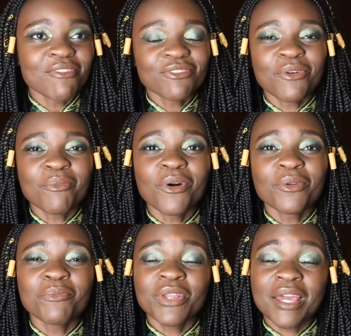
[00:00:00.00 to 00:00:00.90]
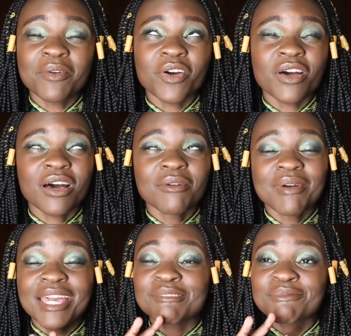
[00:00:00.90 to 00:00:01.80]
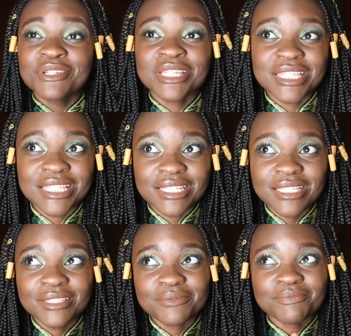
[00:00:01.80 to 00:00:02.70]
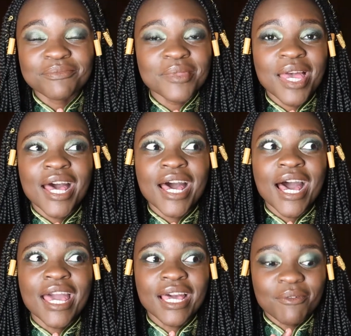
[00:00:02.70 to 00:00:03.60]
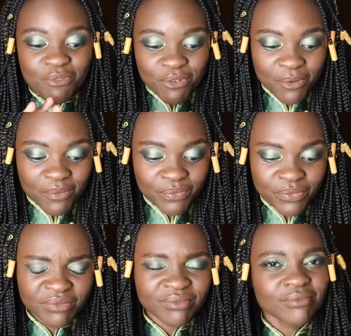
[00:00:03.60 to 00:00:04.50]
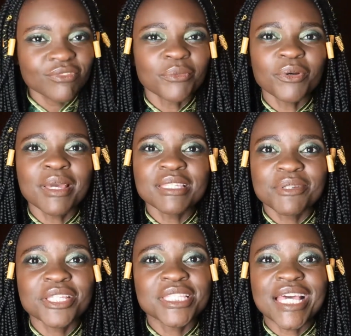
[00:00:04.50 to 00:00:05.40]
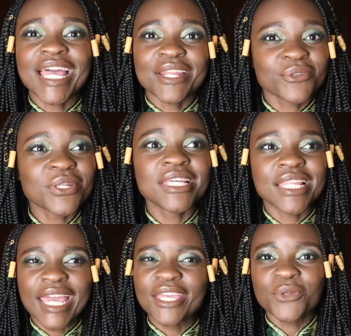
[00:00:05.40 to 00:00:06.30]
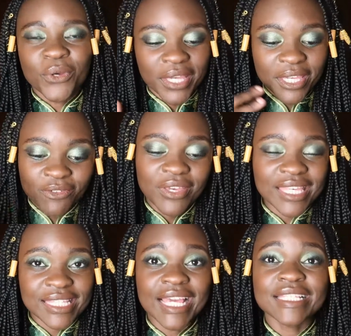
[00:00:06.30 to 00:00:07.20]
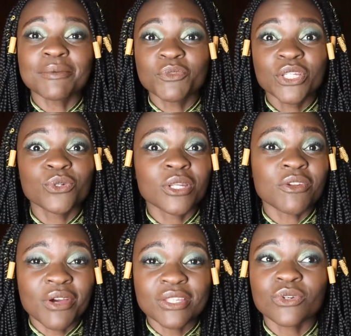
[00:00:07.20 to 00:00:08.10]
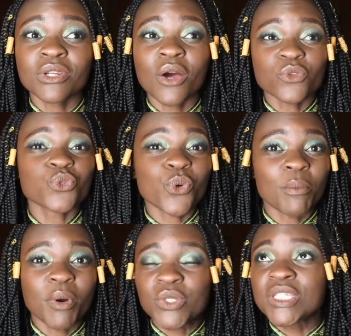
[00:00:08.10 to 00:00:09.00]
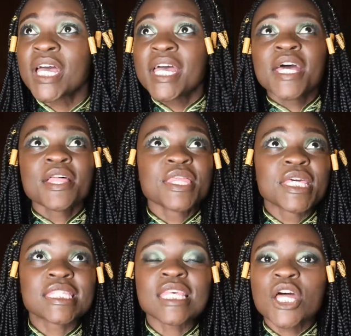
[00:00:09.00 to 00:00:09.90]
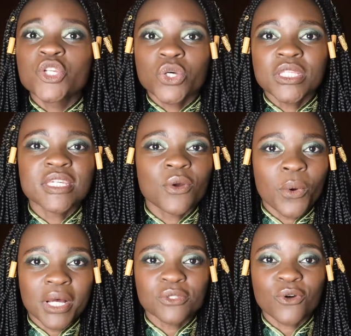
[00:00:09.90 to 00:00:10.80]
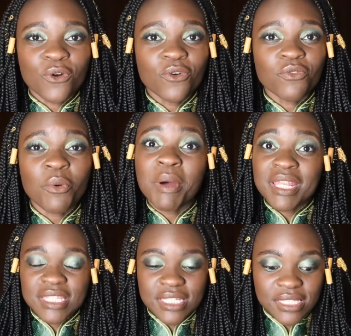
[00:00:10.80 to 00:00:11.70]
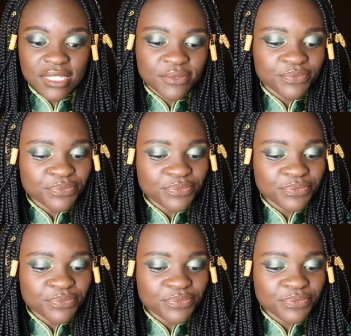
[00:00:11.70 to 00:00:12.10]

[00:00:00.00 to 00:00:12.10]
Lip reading: from all my experiences, I come from all my experiences, I can really give you guys like some really good advice on how to go about this daunting world of patterns.